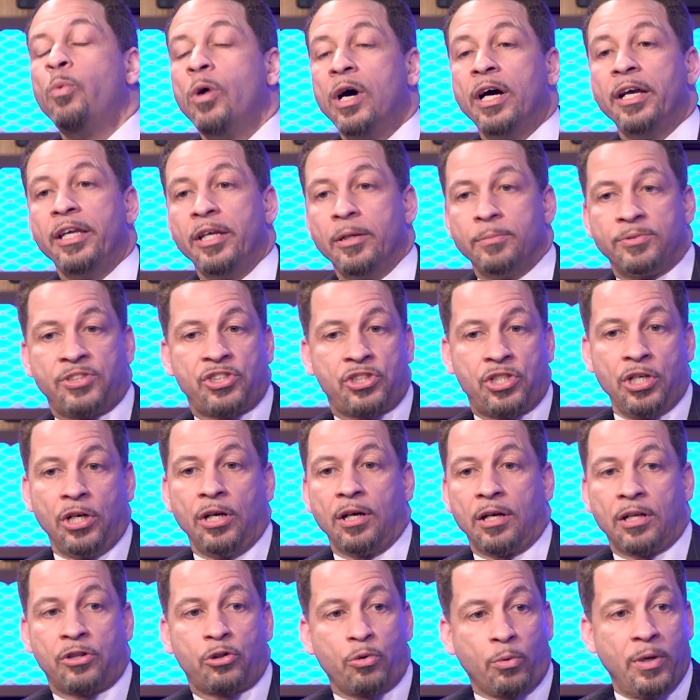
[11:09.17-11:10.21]
Williams
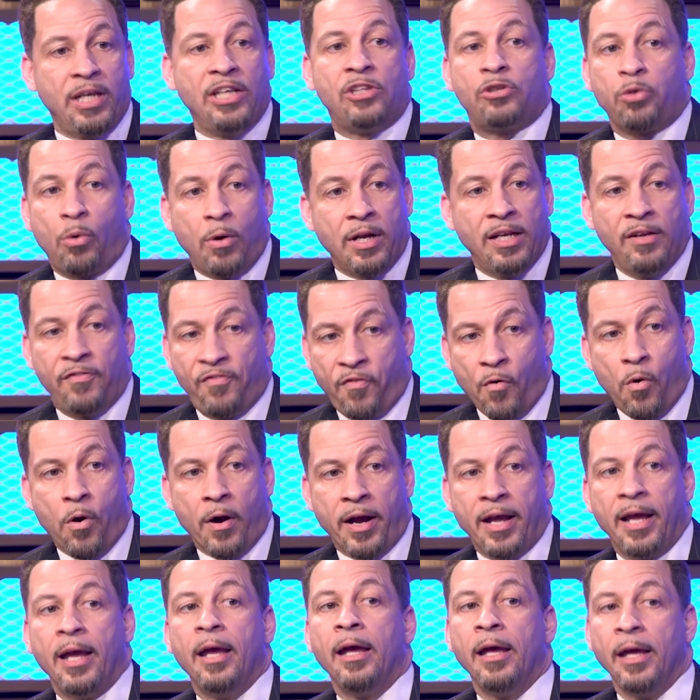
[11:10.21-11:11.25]
took he three
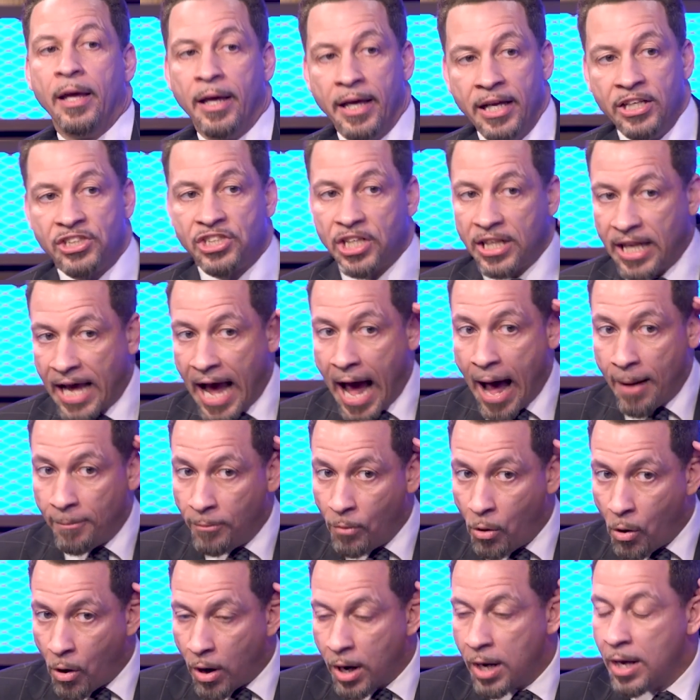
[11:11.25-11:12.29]
twenty-four. He should have got
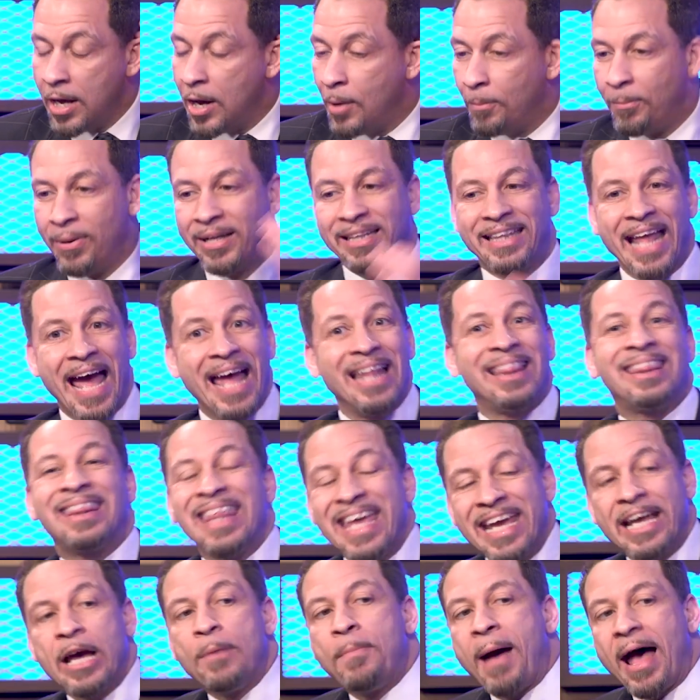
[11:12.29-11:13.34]
more. But that
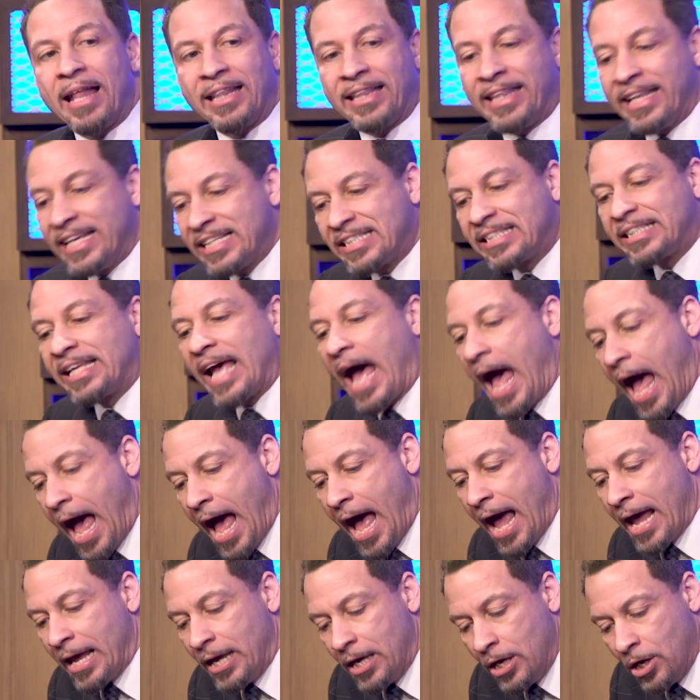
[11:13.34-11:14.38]
think about this
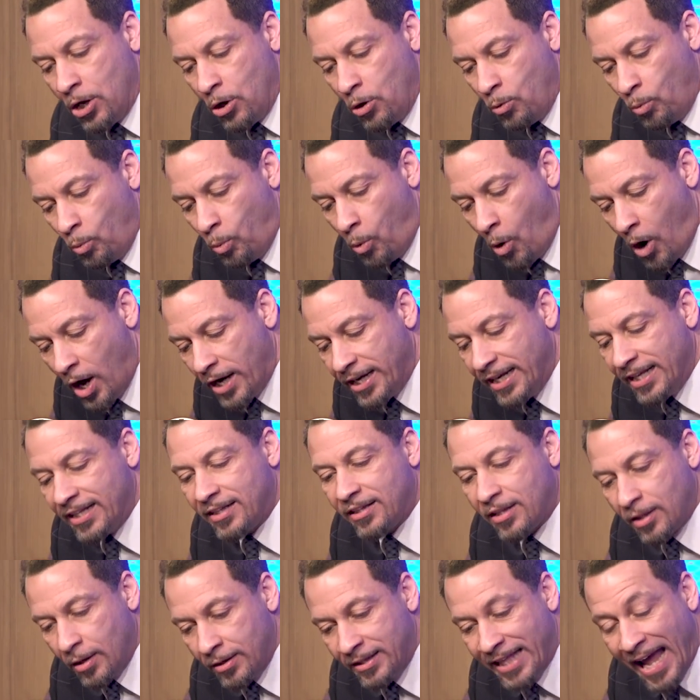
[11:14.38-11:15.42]
guy
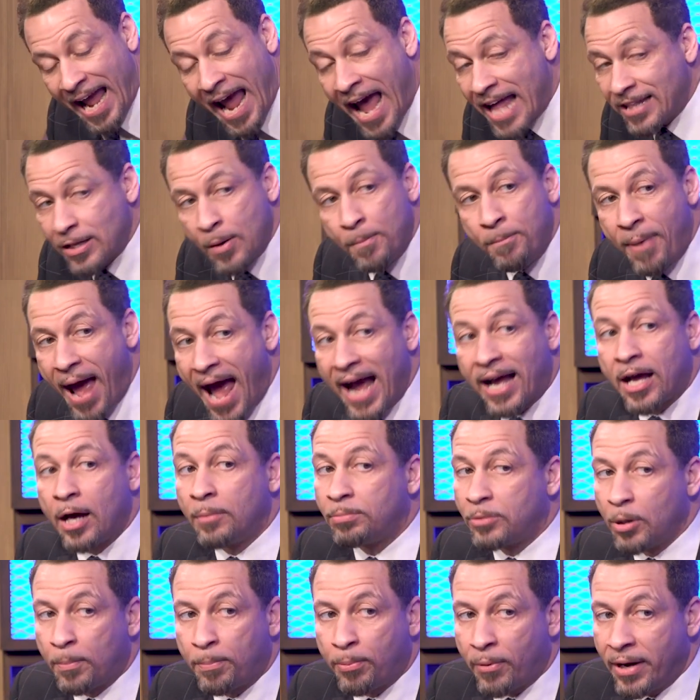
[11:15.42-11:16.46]
wanted the, they had to back
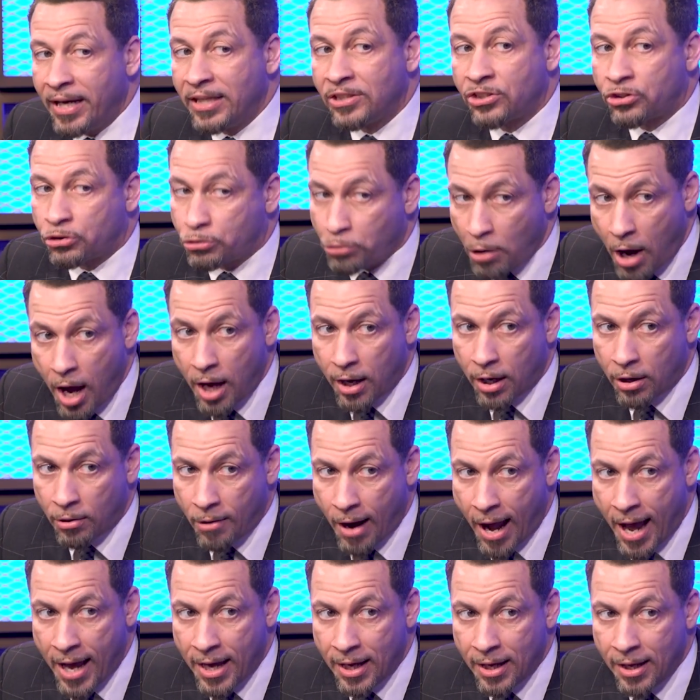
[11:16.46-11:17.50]
up the Brinks truck,
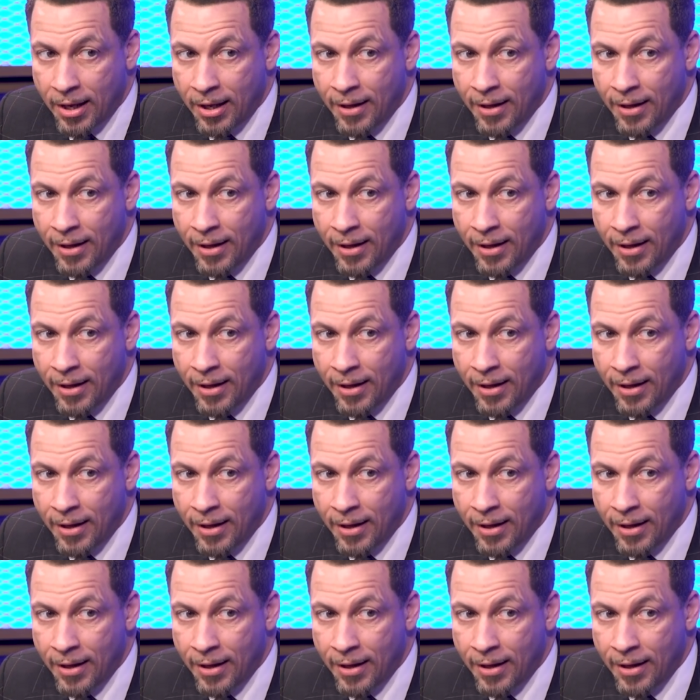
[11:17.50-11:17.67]
right?